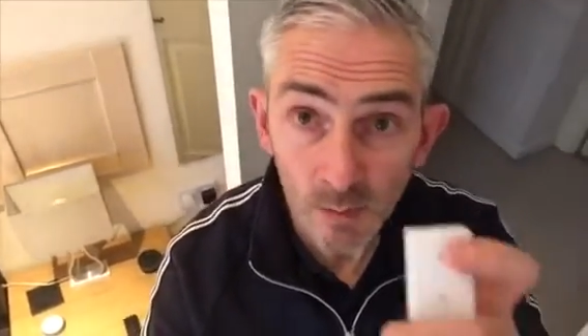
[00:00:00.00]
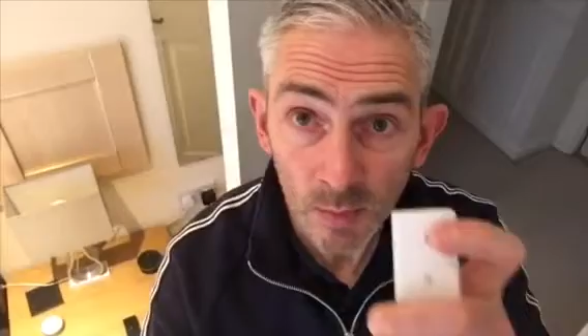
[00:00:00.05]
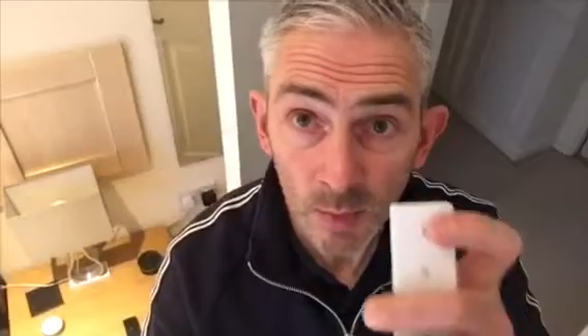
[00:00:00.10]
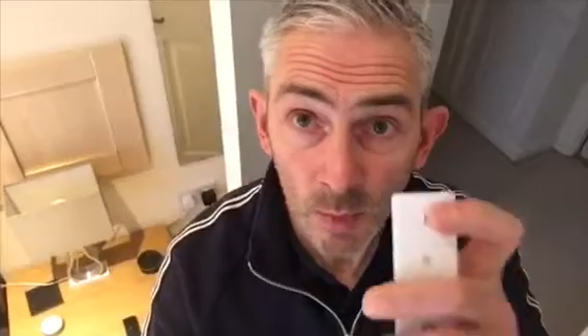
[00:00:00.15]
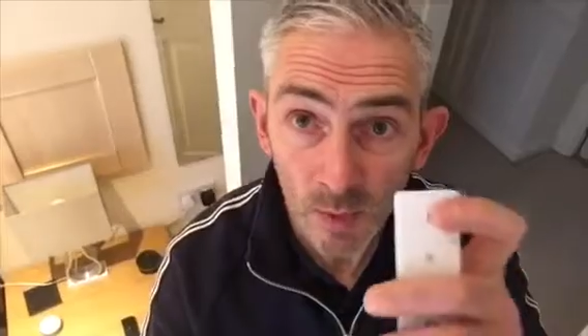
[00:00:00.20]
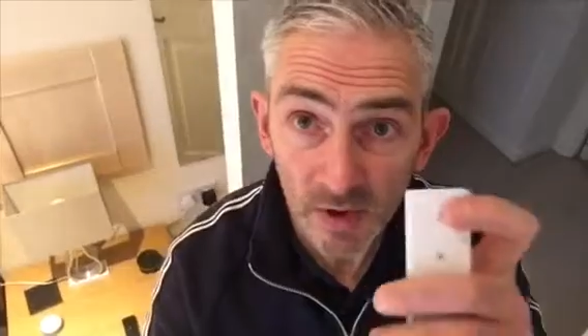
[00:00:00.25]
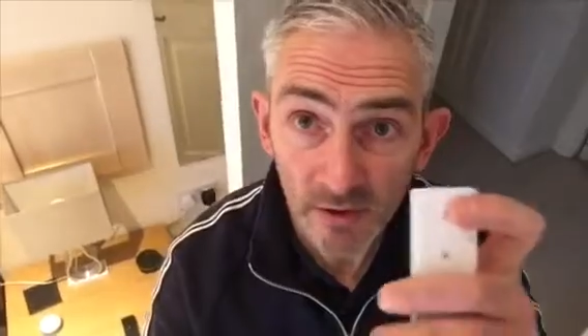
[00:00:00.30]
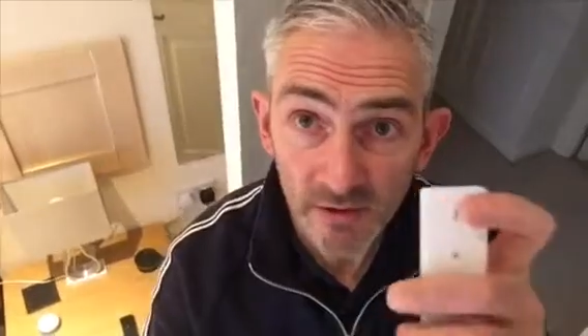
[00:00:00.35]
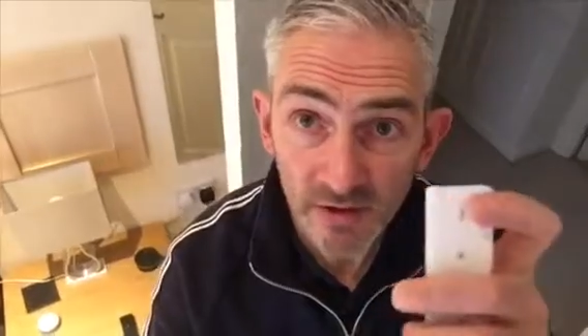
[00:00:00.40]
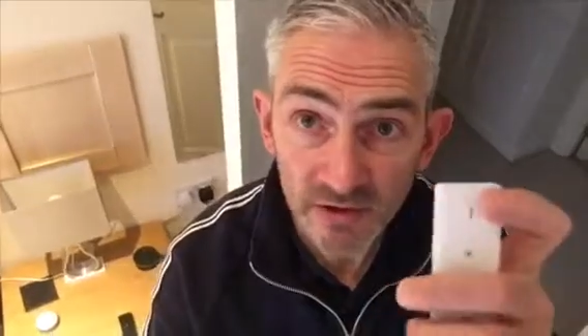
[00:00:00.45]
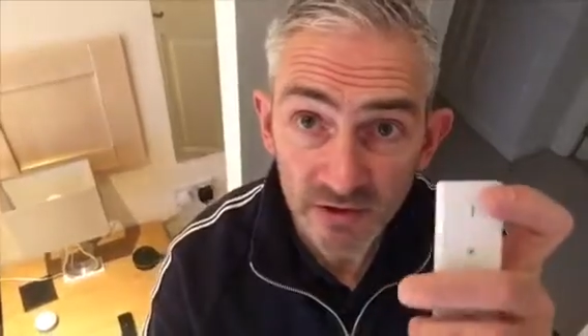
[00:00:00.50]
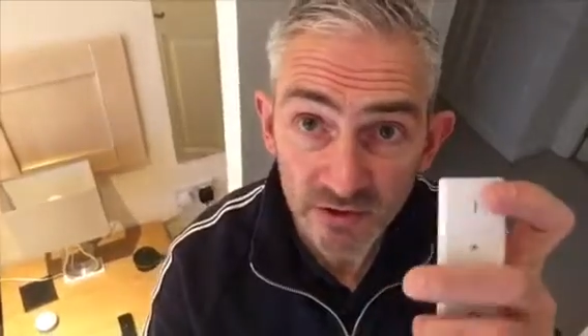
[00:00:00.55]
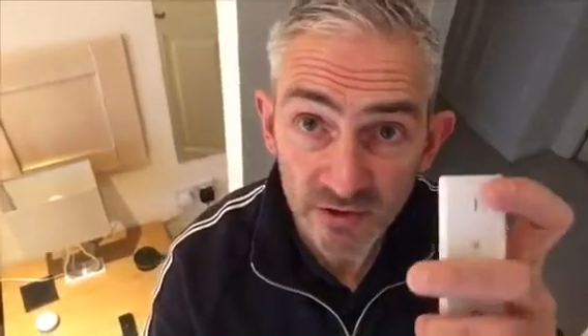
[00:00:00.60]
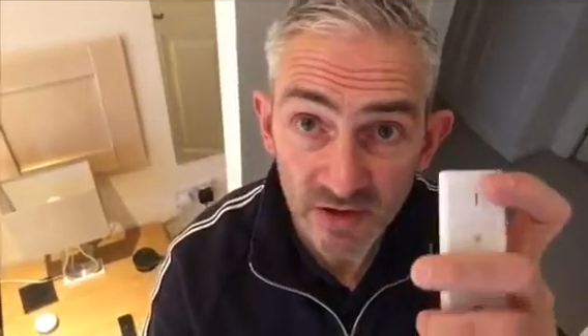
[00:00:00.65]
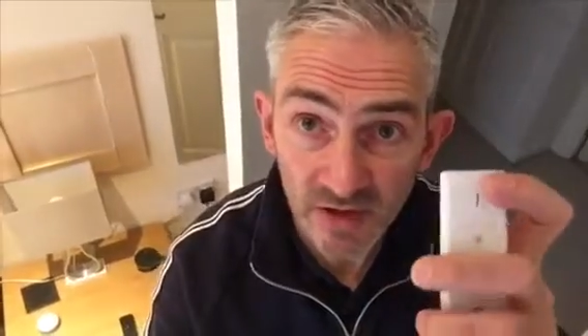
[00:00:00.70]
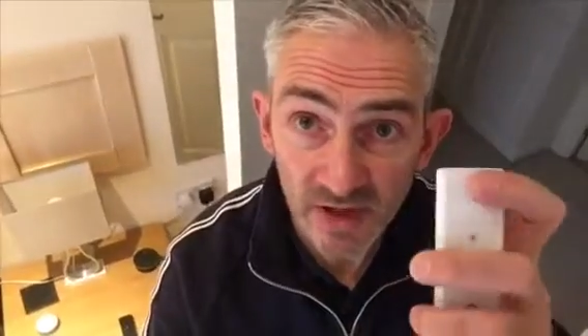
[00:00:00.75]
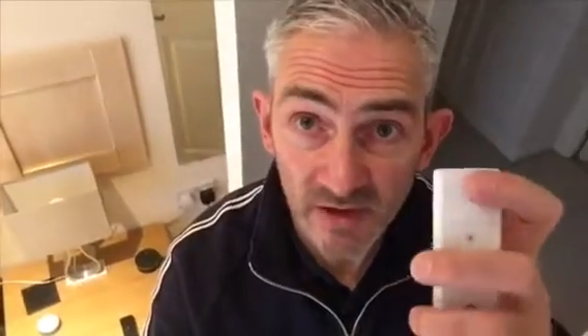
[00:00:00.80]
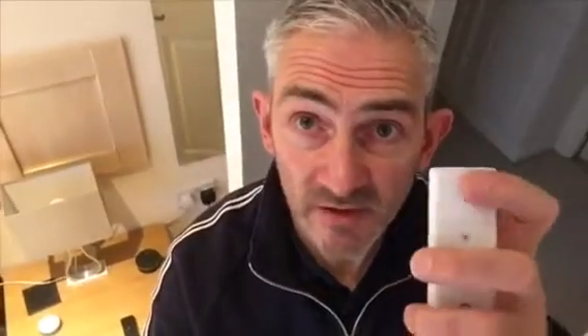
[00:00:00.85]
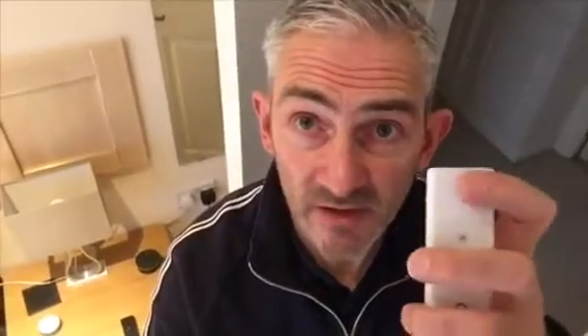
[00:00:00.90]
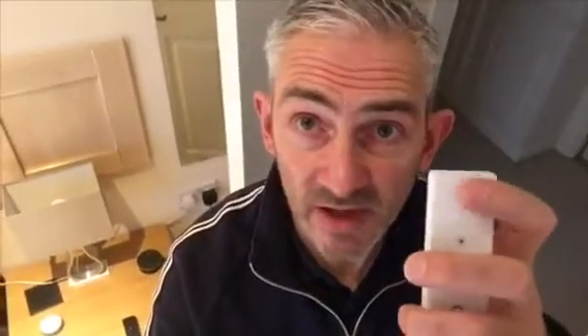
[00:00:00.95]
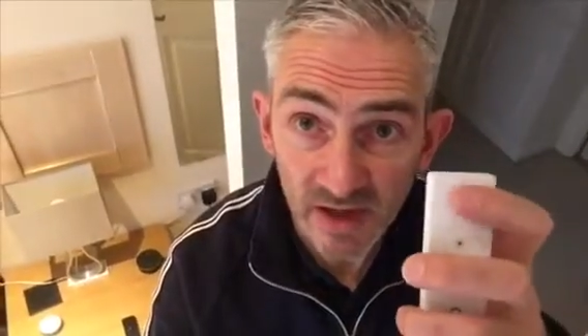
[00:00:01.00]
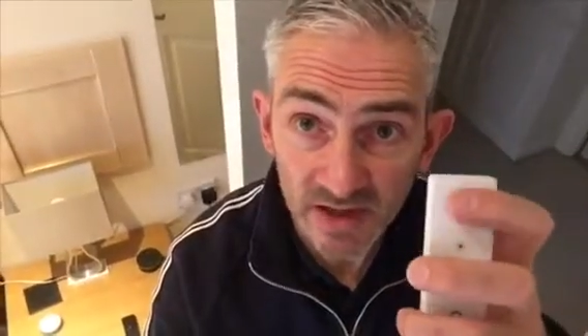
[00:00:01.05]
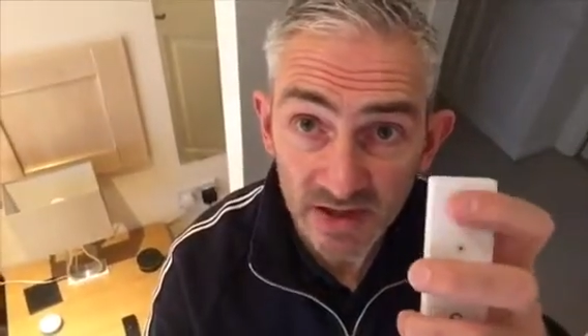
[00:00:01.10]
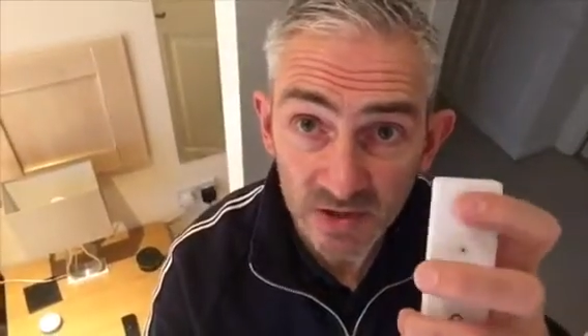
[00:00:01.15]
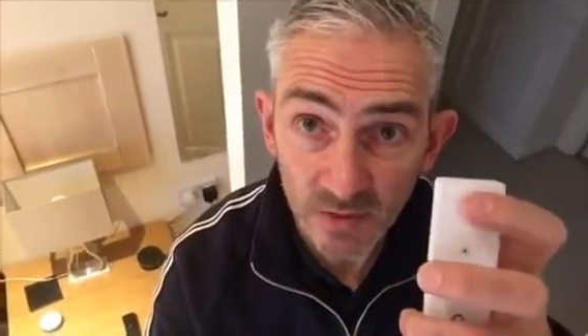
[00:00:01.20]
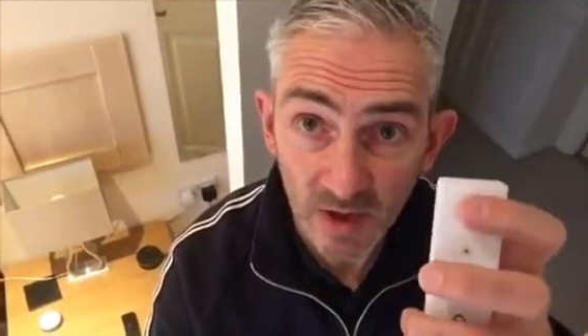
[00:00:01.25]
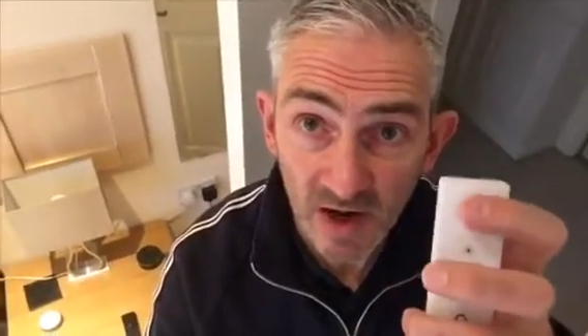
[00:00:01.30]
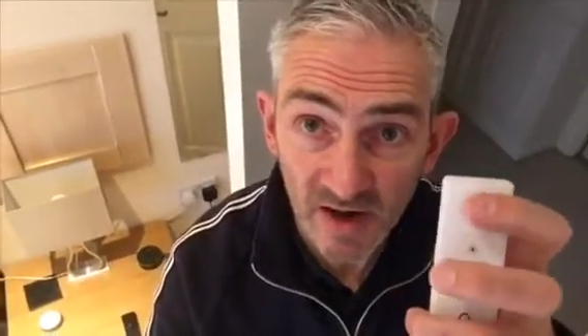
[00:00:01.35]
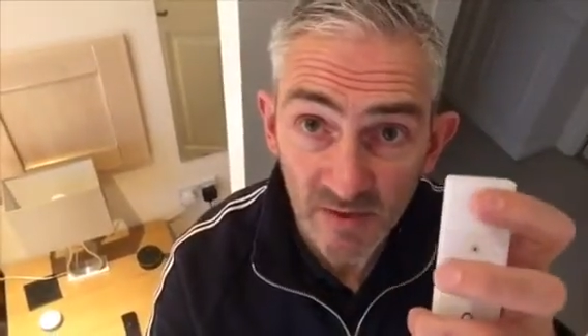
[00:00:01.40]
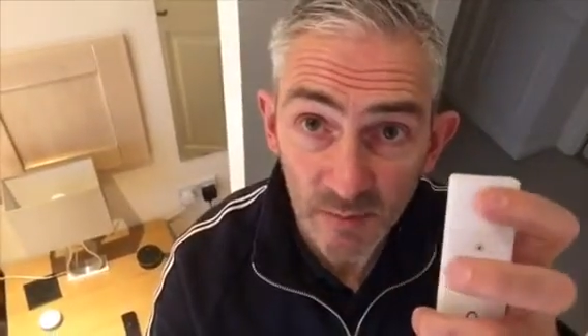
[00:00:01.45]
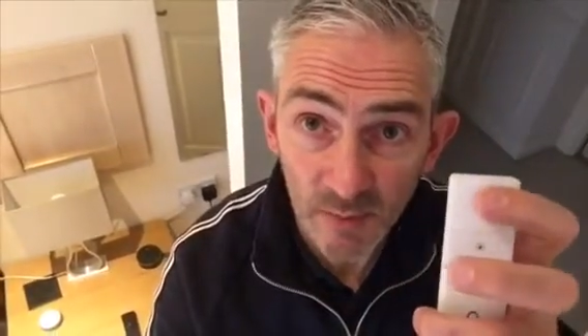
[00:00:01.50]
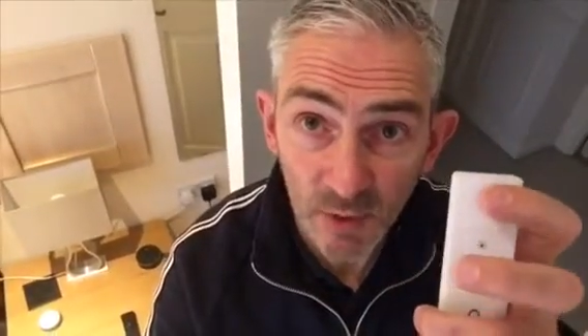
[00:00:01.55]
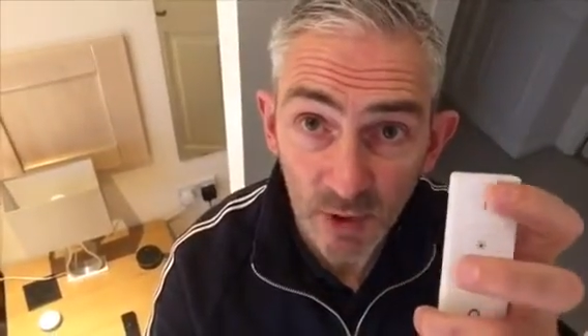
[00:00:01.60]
But we're interested in this, so I've